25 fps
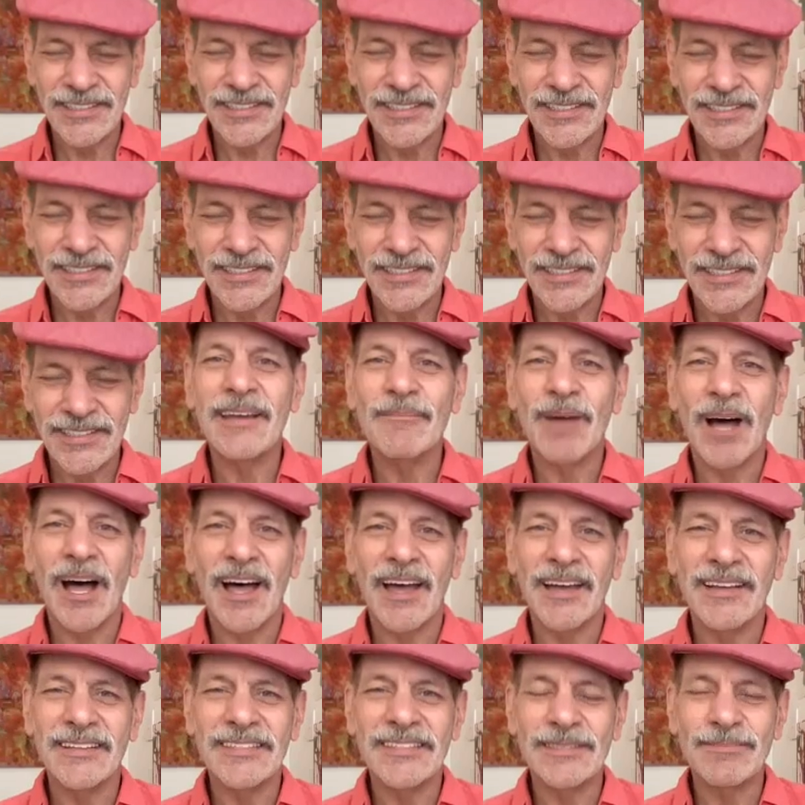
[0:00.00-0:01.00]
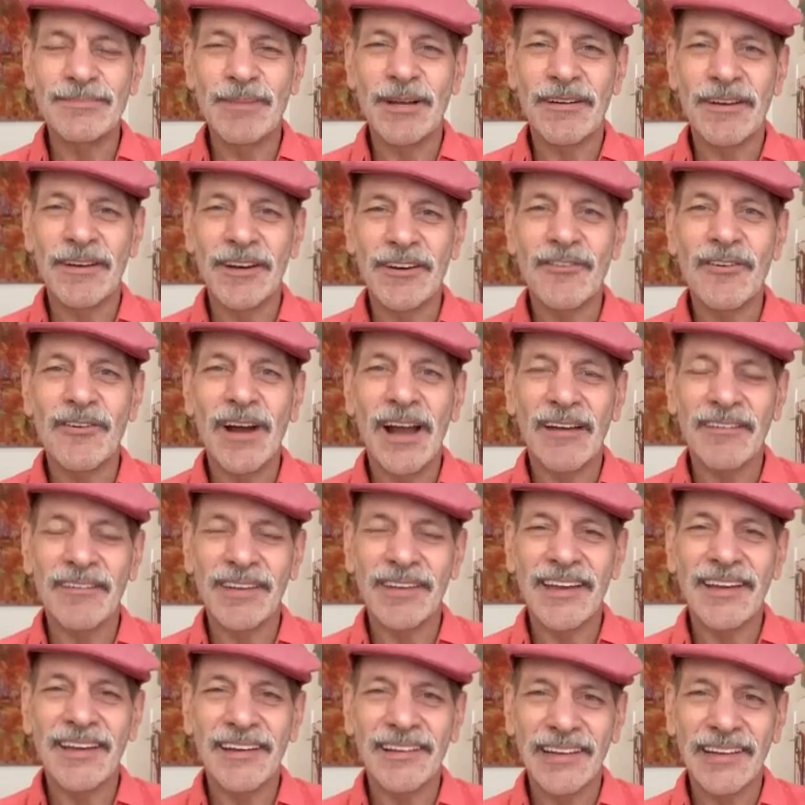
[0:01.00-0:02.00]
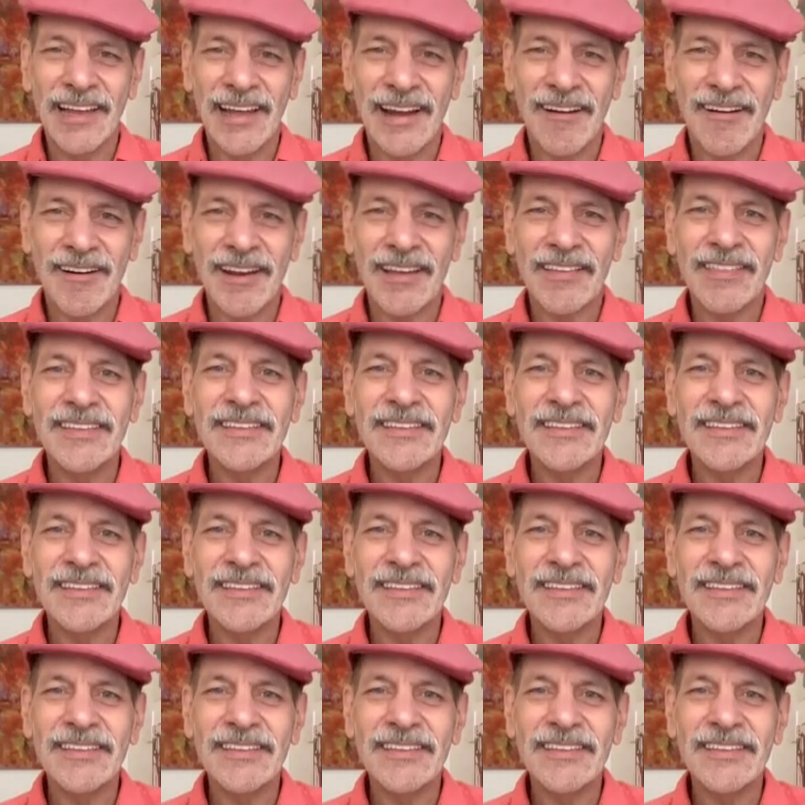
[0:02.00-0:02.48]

body, mind, spirit, grounding, and clarity.